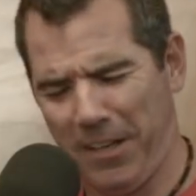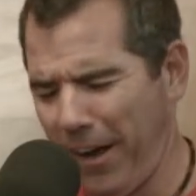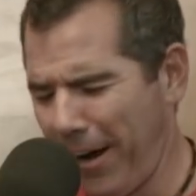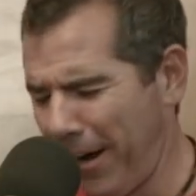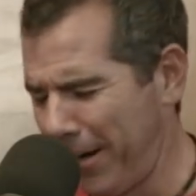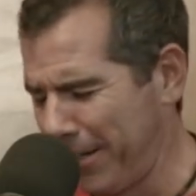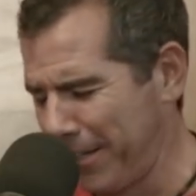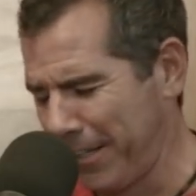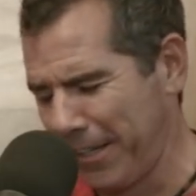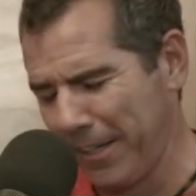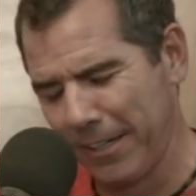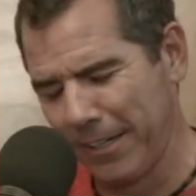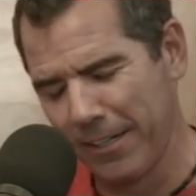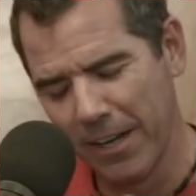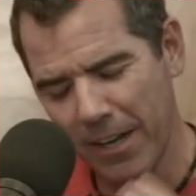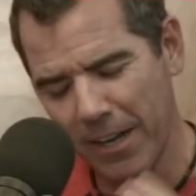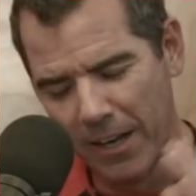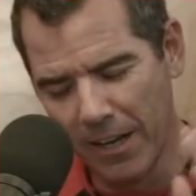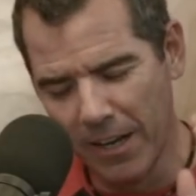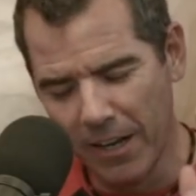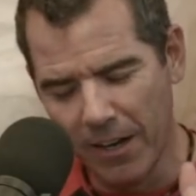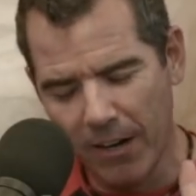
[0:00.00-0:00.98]
Onion.
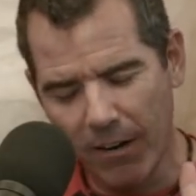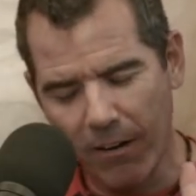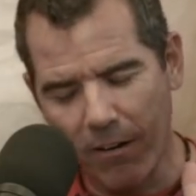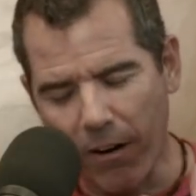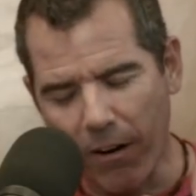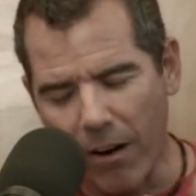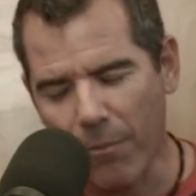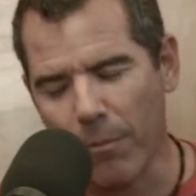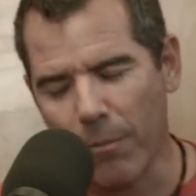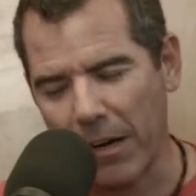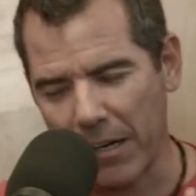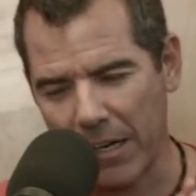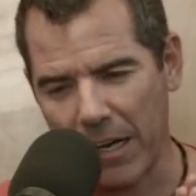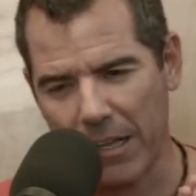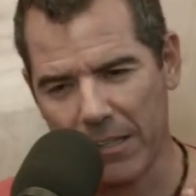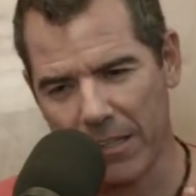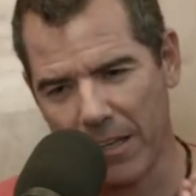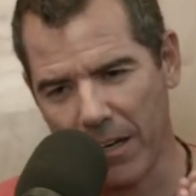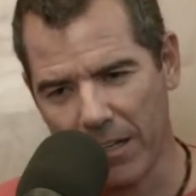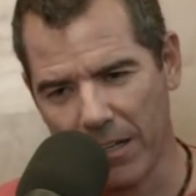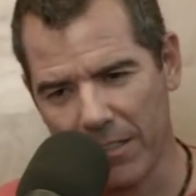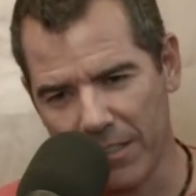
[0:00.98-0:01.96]
Oh my
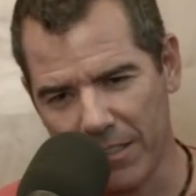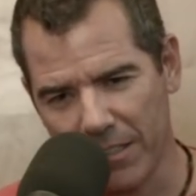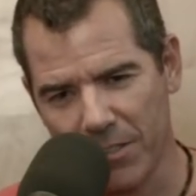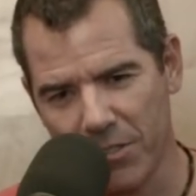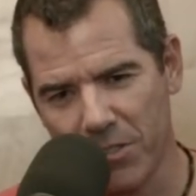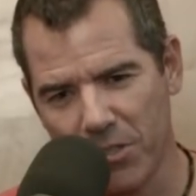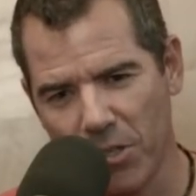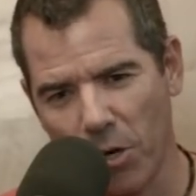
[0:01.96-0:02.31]
God, the Onion is so